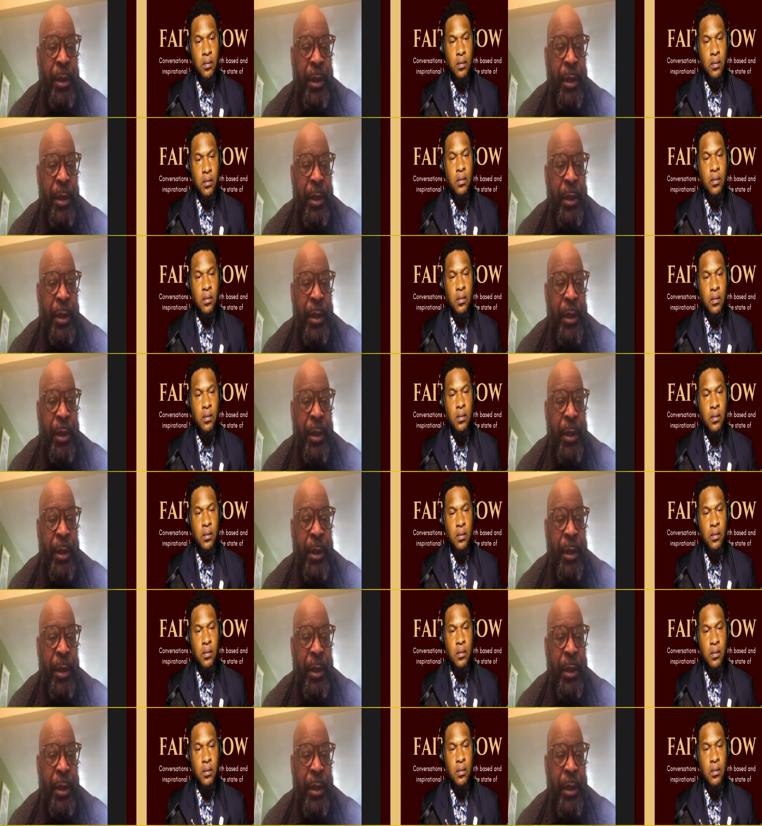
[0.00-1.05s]

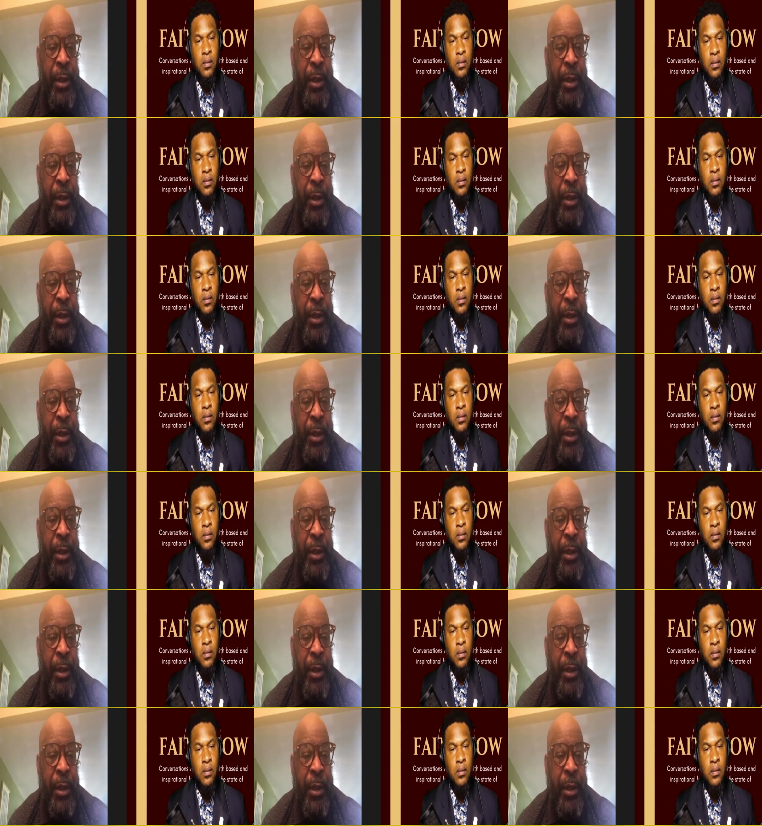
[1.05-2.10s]

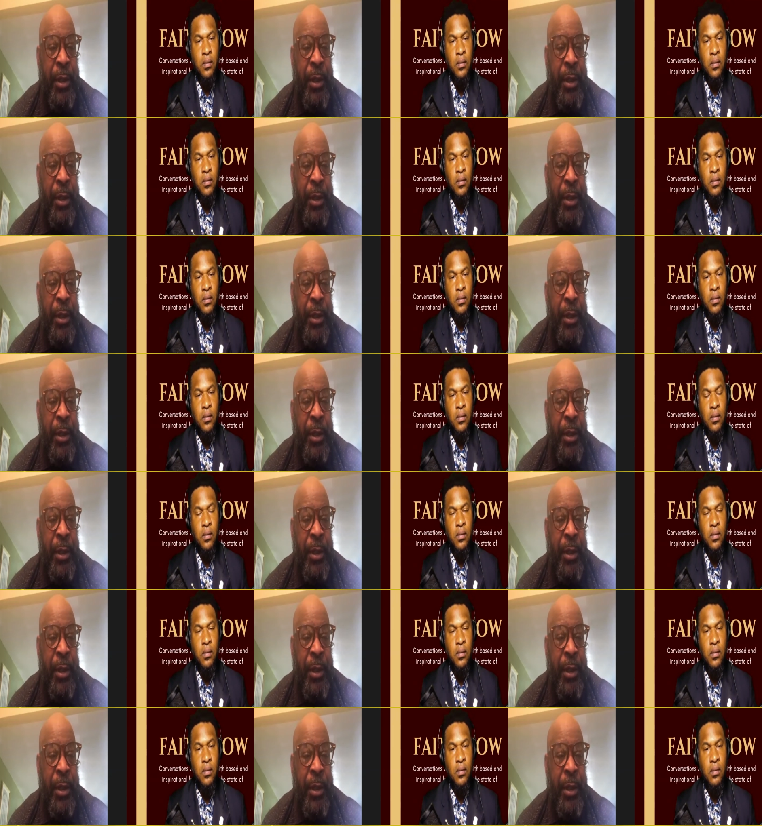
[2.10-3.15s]

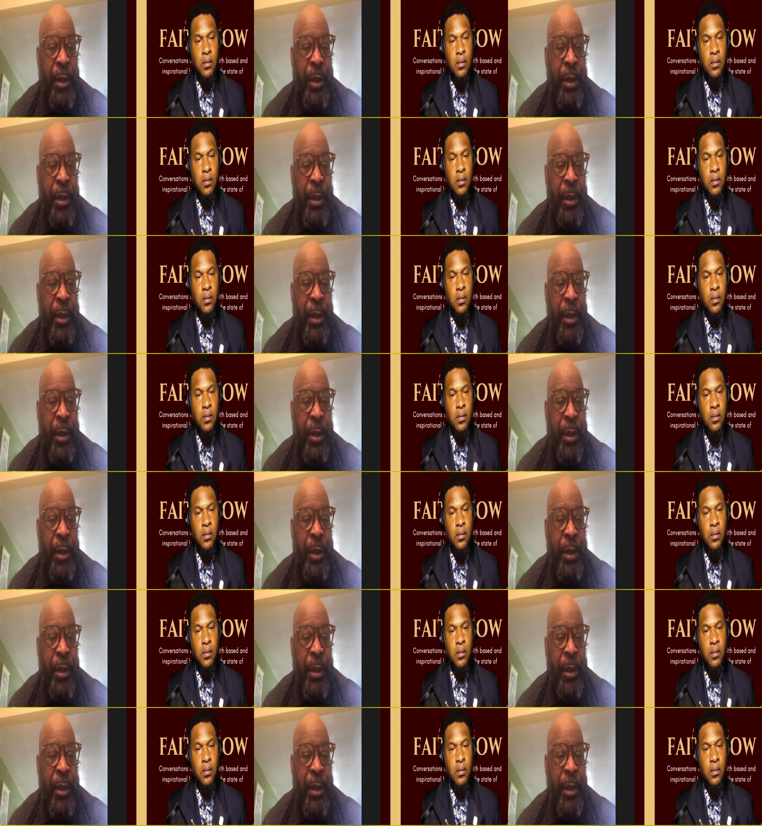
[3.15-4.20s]

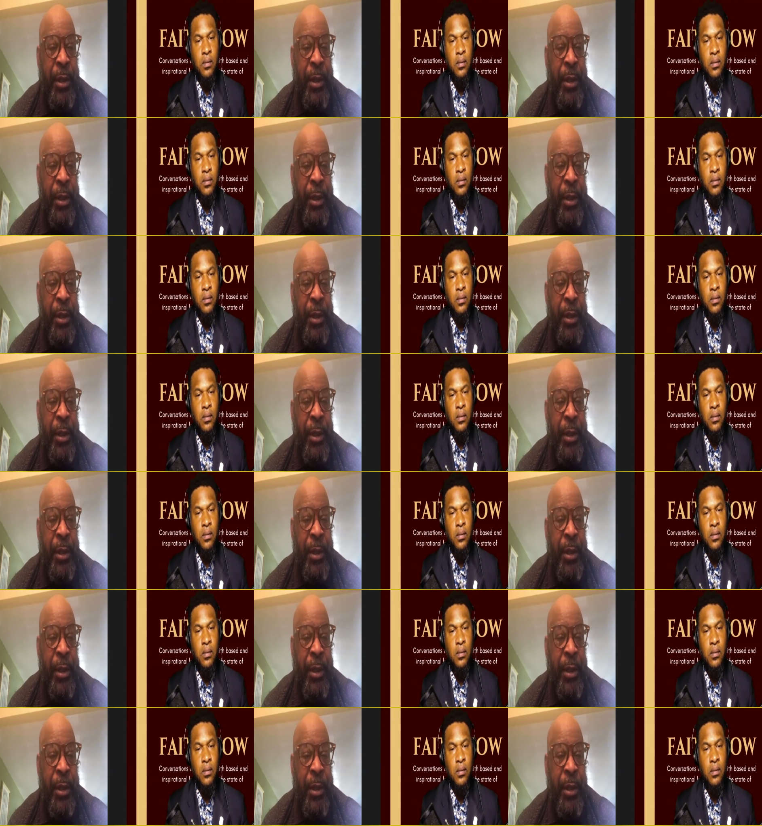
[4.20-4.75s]
[no speech]